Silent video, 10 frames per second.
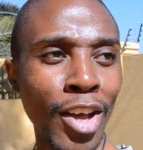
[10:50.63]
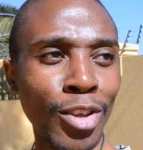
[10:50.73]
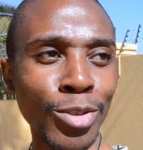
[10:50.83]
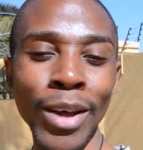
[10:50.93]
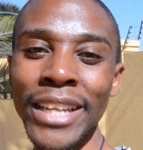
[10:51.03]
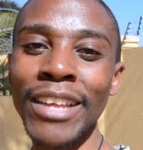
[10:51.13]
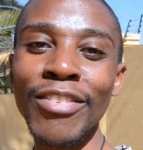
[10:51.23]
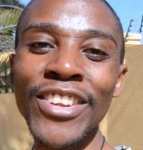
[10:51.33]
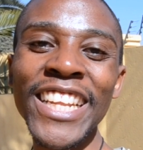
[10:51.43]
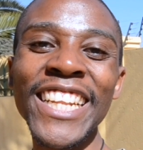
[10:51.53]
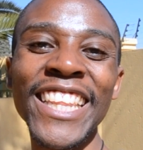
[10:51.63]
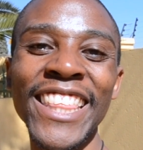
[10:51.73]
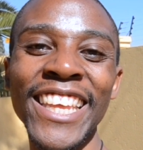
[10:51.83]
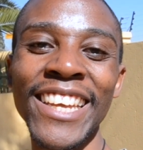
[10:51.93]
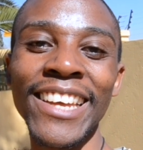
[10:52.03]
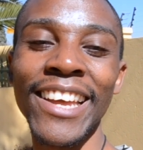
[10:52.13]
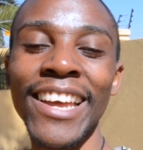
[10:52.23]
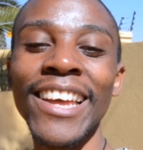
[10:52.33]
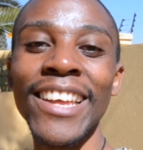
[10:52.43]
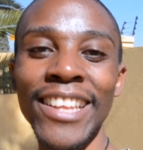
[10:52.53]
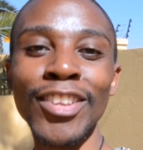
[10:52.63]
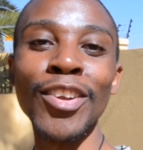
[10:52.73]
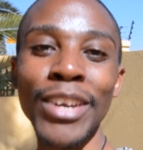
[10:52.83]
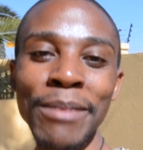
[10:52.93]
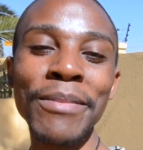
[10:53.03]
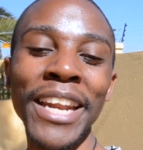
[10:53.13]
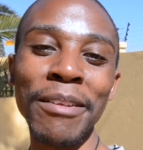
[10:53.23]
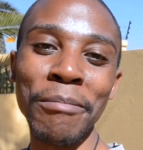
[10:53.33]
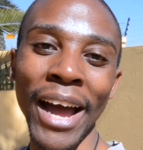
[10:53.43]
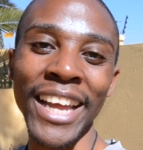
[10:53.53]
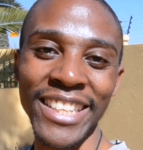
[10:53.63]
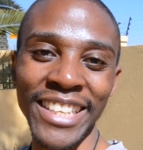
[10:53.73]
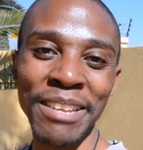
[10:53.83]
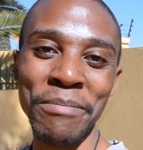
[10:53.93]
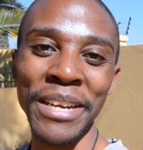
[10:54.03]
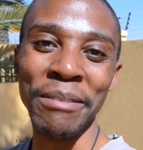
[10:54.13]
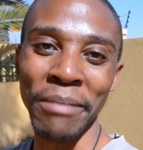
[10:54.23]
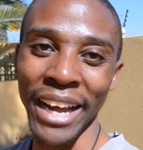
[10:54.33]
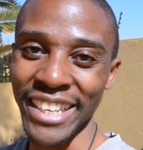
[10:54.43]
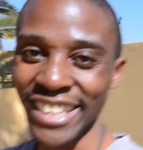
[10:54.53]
So I definitely think, you know, keep that in mind. Keep it in mind.